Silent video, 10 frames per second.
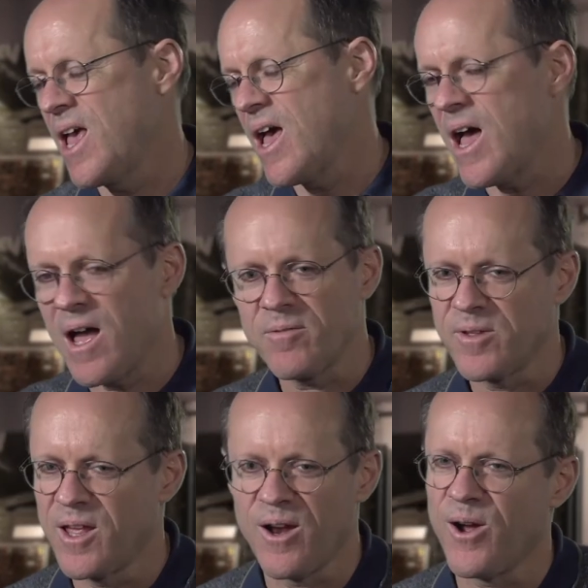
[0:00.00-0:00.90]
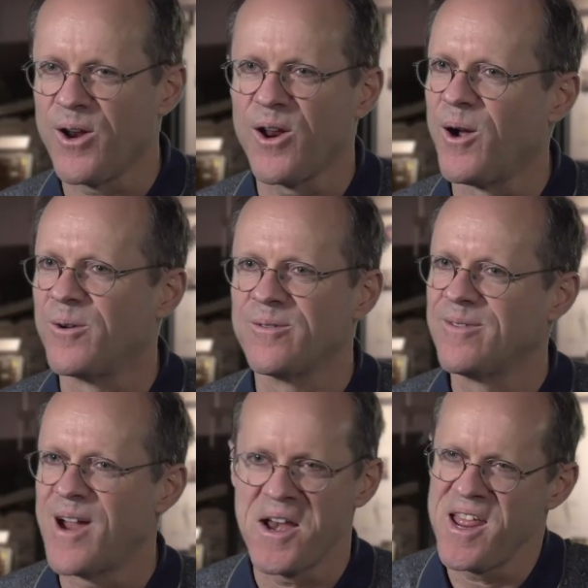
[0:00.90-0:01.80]
Yeah, you know, I don't know.
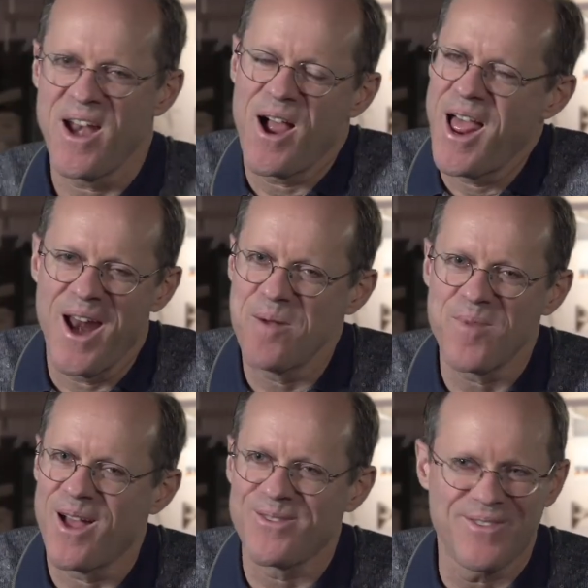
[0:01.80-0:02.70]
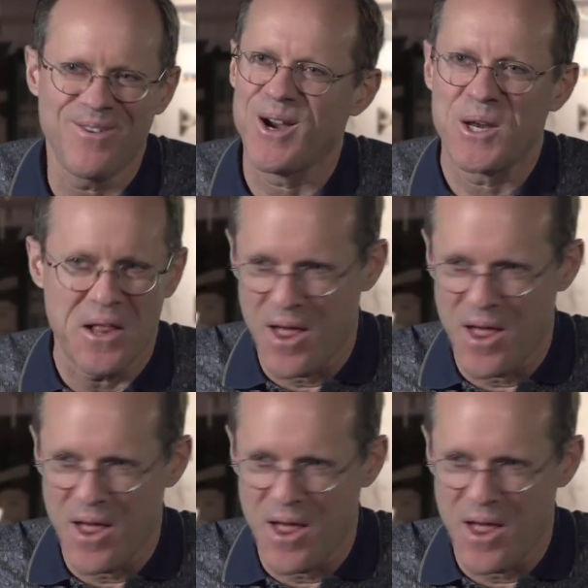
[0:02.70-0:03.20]
And I'm not trying to,